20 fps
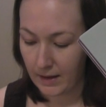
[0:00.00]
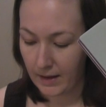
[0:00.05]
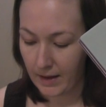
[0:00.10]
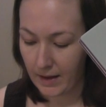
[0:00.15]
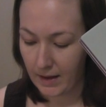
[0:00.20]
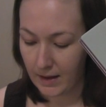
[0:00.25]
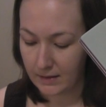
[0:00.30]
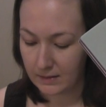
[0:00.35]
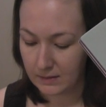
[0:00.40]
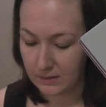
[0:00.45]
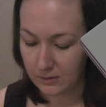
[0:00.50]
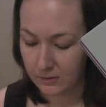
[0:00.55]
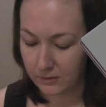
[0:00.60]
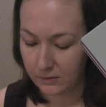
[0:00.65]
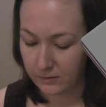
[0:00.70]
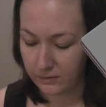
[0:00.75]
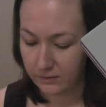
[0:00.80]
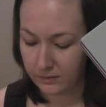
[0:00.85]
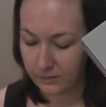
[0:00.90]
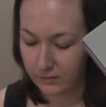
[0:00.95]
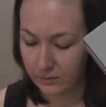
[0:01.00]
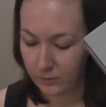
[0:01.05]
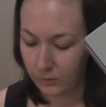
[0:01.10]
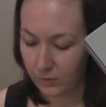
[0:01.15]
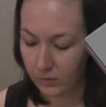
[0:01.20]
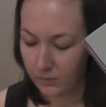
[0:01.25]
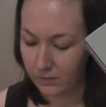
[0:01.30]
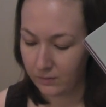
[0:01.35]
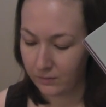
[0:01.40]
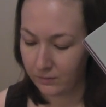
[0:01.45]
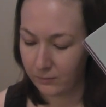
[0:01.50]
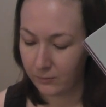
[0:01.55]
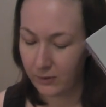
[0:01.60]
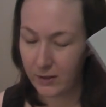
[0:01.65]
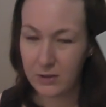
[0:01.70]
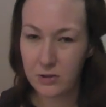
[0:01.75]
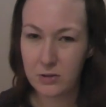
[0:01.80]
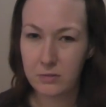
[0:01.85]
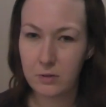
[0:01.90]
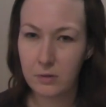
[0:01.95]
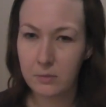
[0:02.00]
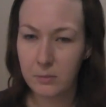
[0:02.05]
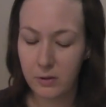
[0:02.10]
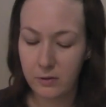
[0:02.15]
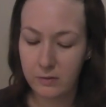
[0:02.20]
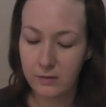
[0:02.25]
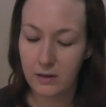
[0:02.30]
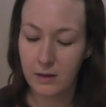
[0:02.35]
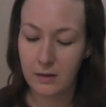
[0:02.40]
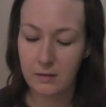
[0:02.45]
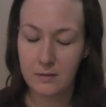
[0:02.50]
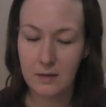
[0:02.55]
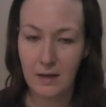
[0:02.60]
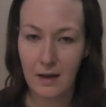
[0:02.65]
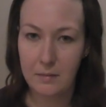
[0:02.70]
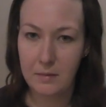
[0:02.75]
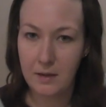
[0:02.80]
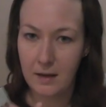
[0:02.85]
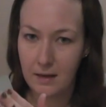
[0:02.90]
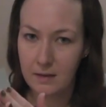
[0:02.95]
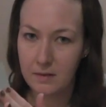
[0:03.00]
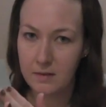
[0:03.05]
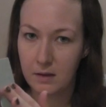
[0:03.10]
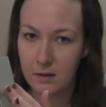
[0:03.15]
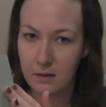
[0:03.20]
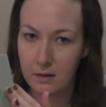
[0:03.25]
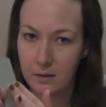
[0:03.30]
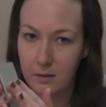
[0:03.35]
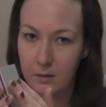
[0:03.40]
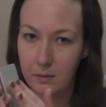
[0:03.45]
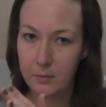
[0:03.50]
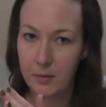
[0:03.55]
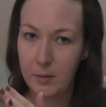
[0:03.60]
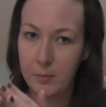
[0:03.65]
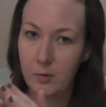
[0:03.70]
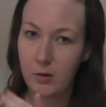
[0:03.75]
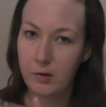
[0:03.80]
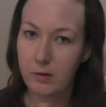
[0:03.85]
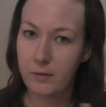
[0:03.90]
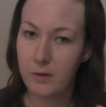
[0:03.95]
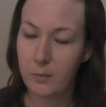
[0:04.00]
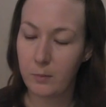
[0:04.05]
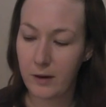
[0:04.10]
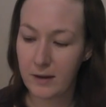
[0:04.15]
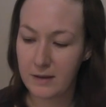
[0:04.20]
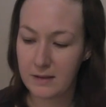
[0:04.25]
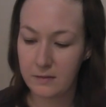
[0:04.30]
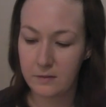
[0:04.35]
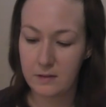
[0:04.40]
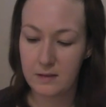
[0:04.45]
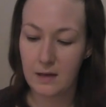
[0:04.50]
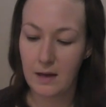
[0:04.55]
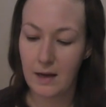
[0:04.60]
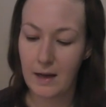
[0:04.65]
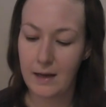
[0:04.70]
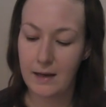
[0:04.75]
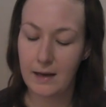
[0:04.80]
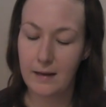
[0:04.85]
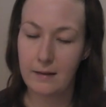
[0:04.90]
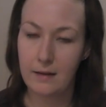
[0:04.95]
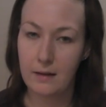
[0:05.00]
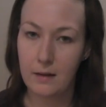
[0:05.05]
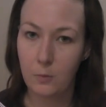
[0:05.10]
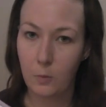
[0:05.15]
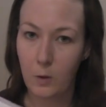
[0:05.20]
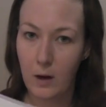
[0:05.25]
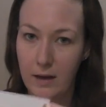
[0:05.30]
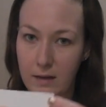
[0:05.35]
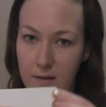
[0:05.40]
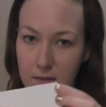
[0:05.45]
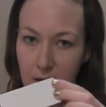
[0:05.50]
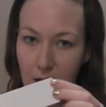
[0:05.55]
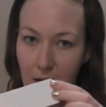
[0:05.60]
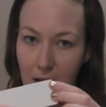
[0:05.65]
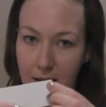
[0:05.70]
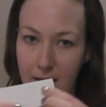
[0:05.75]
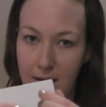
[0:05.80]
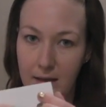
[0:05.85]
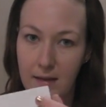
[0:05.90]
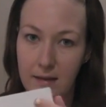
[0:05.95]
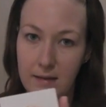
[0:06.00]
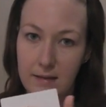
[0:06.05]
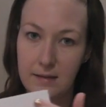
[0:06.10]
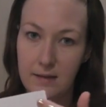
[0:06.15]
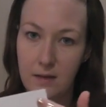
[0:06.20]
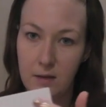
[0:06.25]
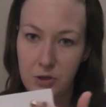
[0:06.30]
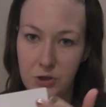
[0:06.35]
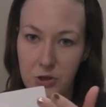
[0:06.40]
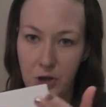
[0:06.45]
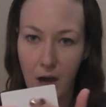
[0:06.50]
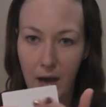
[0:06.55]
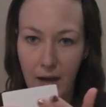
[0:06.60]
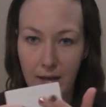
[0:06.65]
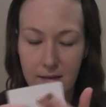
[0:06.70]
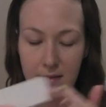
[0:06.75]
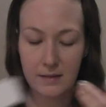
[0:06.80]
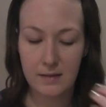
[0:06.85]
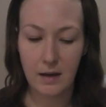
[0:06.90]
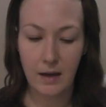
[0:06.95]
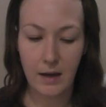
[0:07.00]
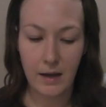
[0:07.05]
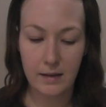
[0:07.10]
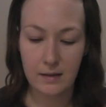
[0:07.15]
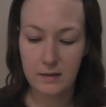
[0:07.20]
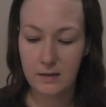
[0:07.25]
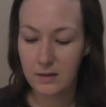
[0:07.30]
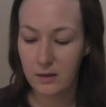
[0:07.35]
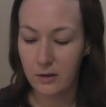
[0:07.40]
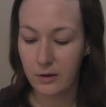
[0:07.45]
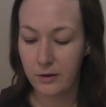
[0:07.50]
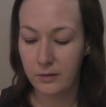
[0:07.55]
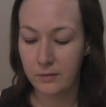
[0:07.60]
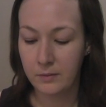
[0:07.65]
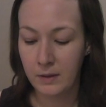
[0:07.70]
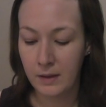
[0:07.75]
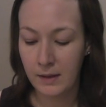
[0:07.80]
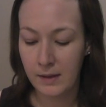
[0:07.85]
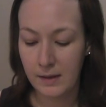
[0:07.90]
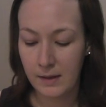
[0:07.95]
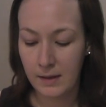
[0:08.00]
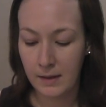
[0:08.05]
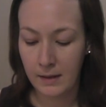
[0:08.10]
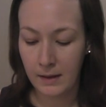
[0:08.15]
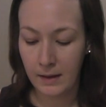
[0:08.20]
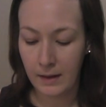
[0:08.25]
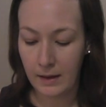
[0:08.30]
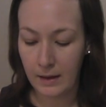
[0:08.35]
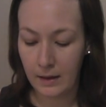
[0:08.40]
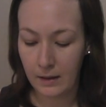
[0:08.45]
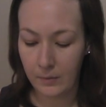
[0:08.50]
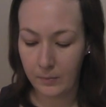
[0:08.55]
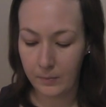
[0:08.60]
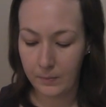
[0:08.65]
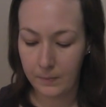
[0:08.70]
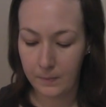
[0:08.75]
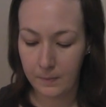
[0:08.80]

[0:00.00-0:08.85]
a sort of ridge remover type thing. It's got a bit more of an abrasive side, and then the white side is the shine side. So I